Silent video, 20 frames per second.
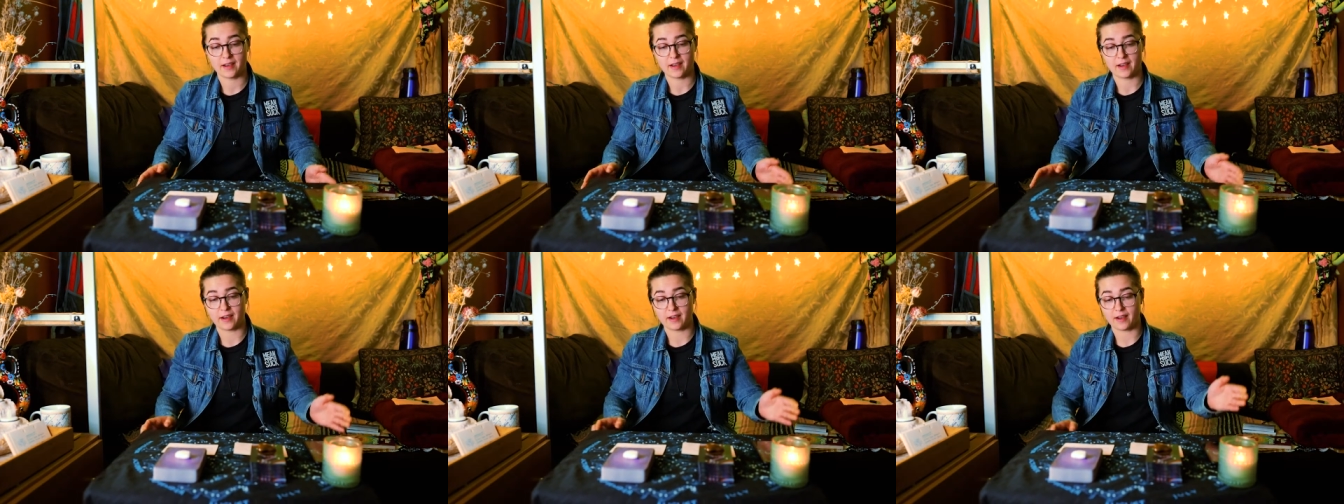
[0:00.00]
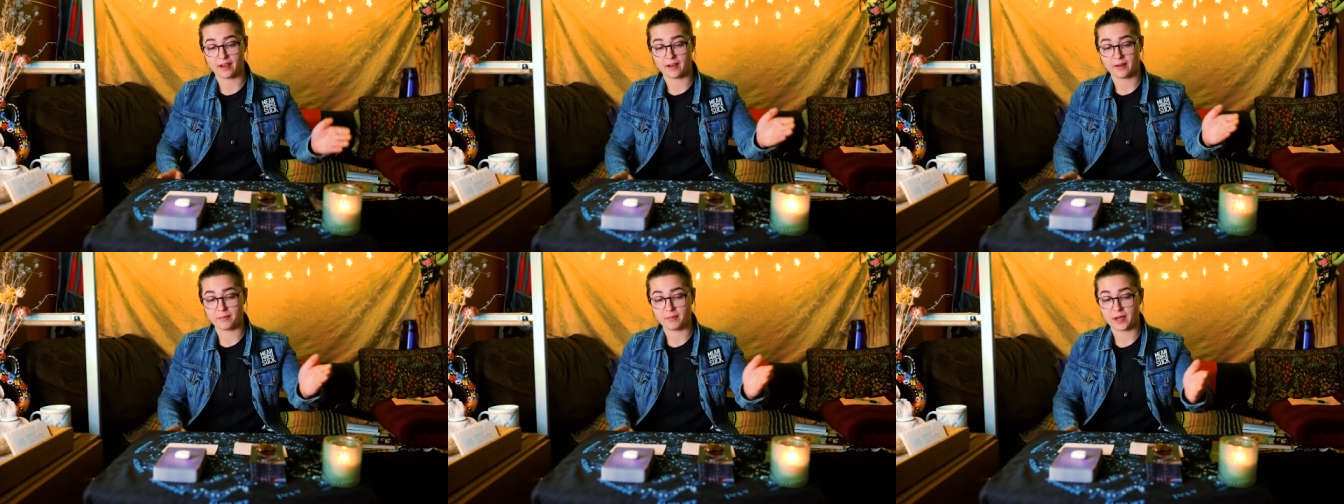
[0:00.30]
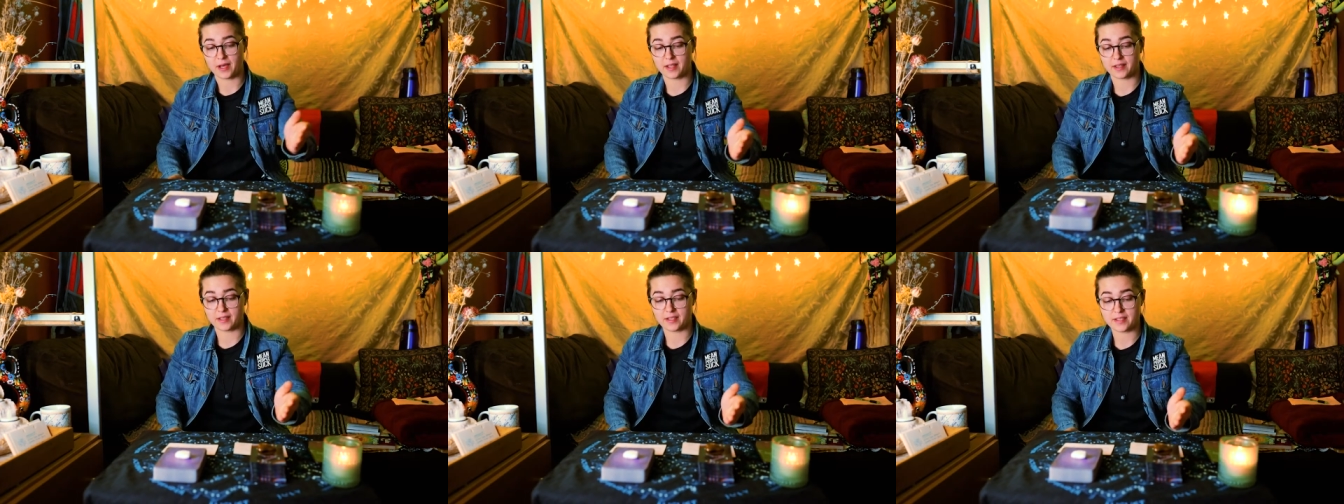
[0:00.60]

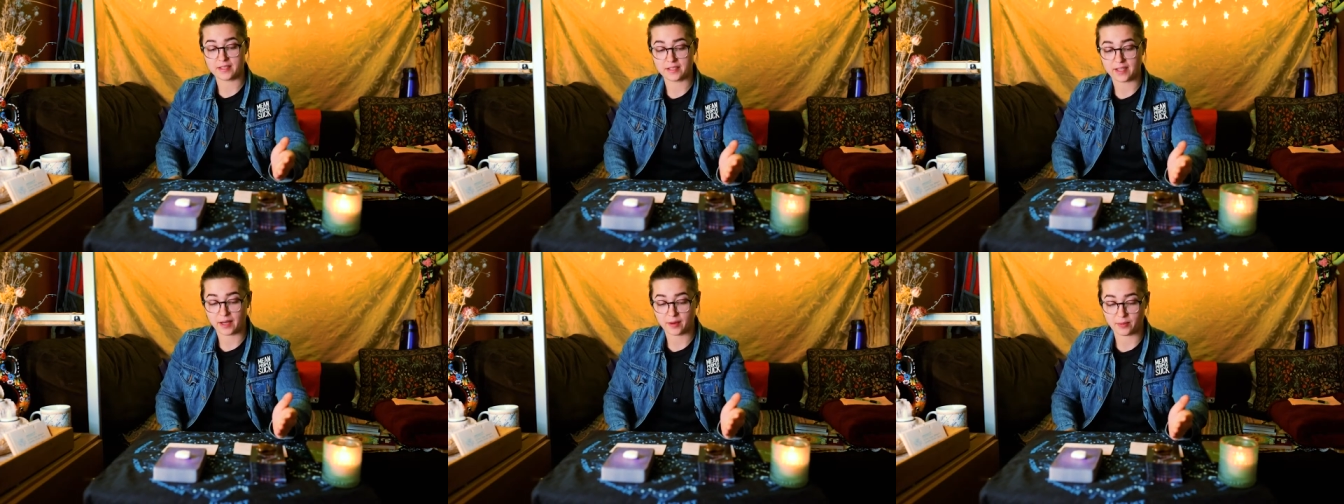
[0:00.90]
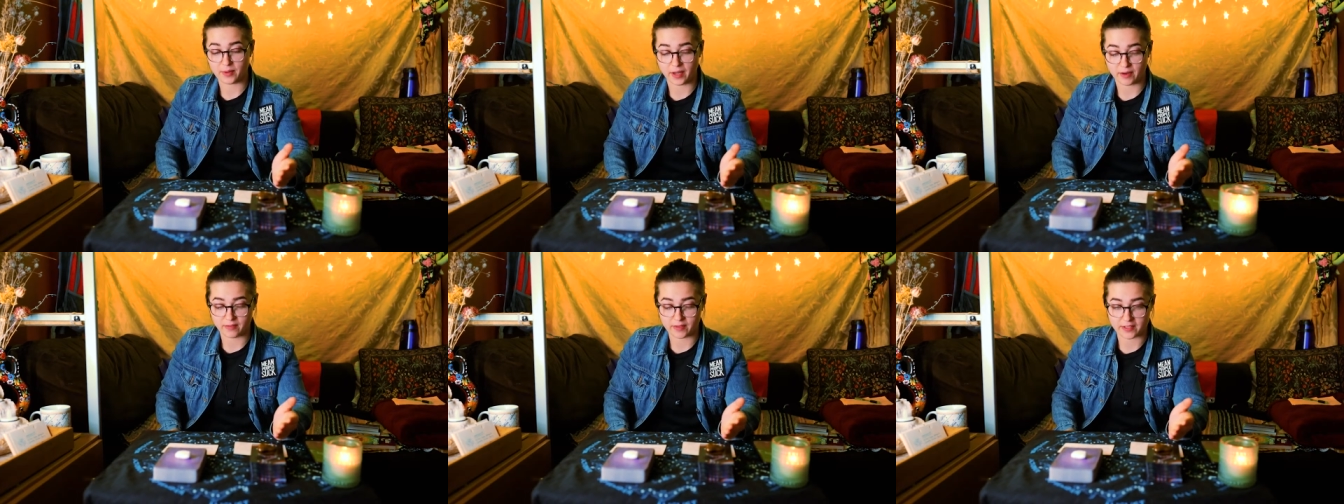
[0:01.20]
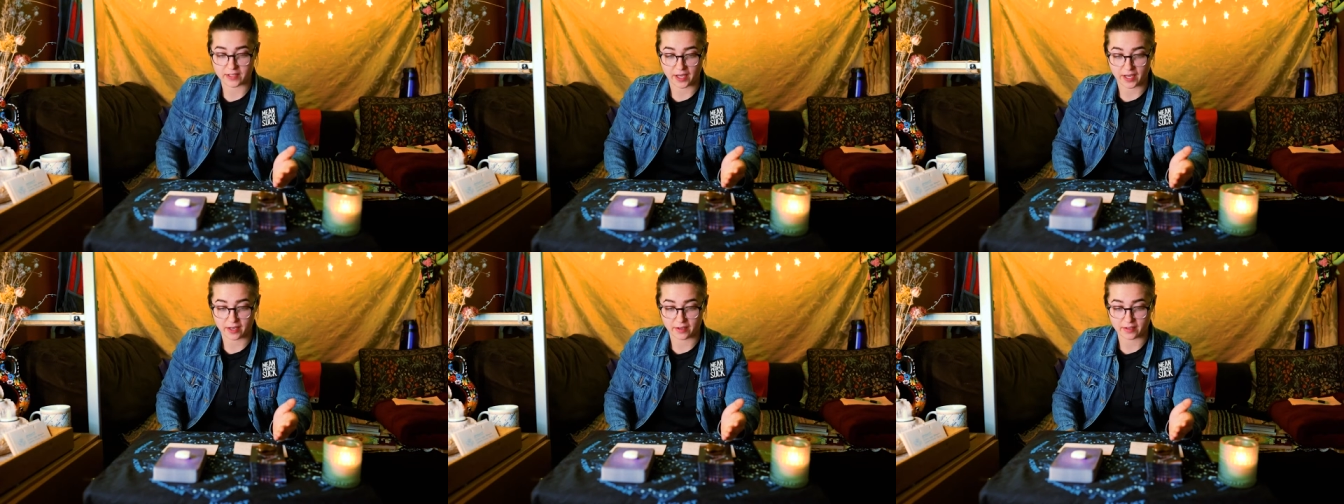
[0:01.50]
On this side we have the
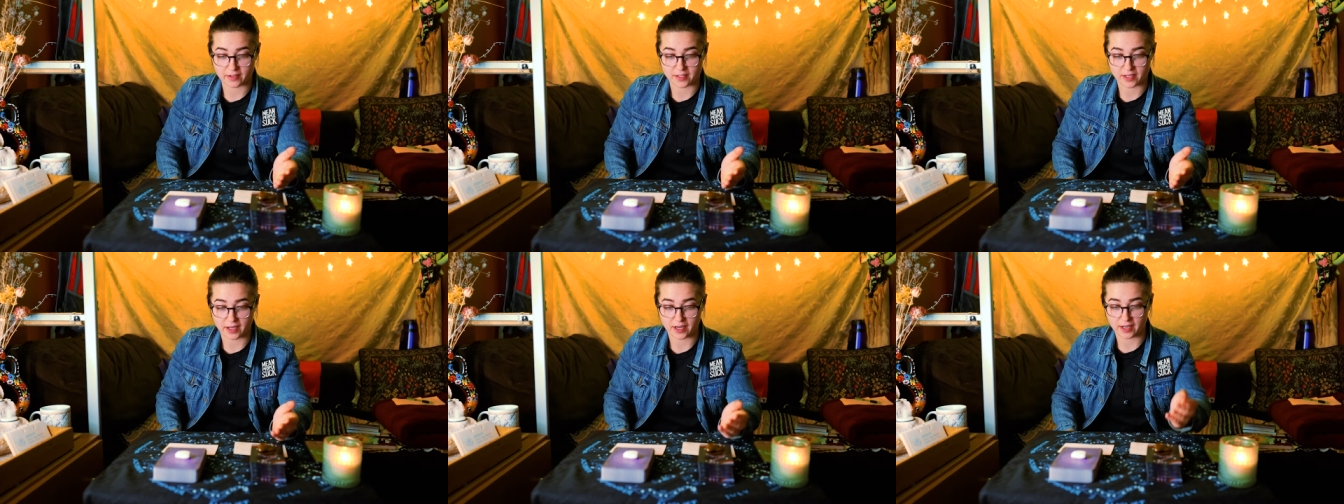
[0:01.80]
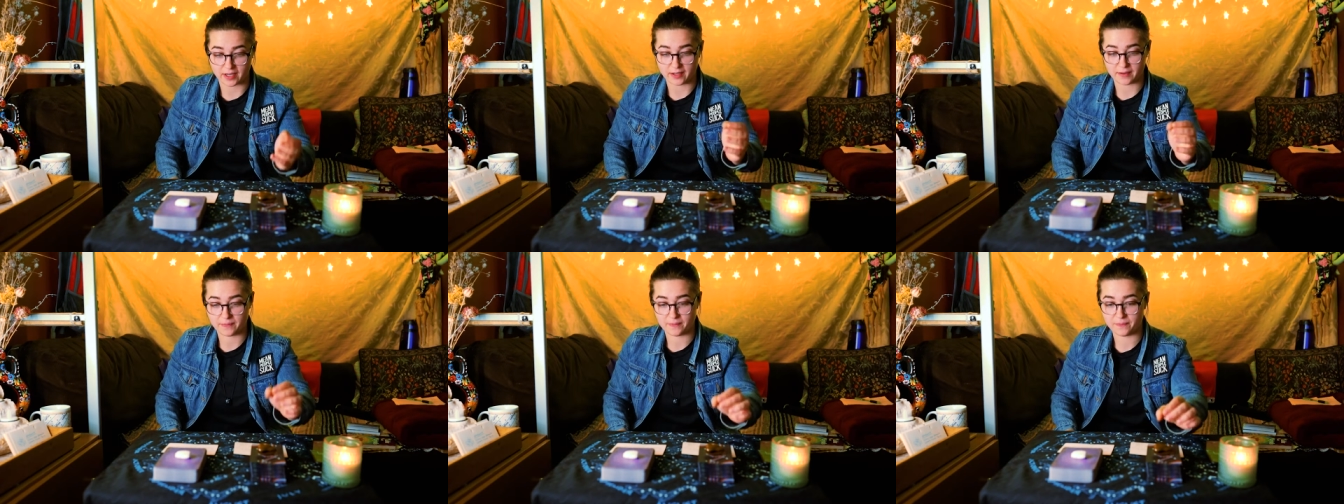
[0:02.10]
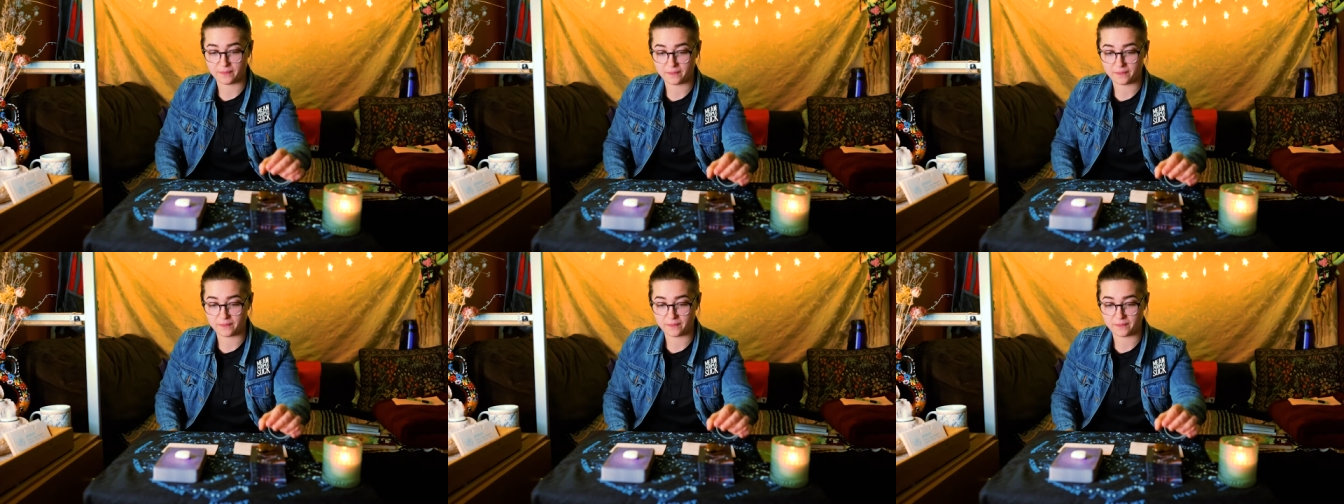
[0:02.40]
tiger's eye.